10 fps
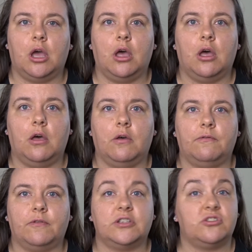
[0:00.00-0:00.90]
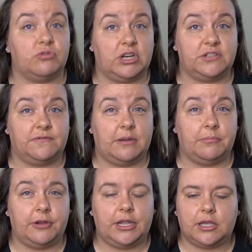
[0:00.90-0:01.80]
of stretch
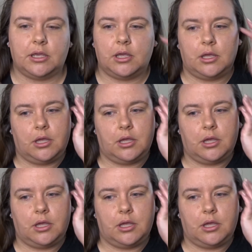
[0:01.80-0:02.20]
fabric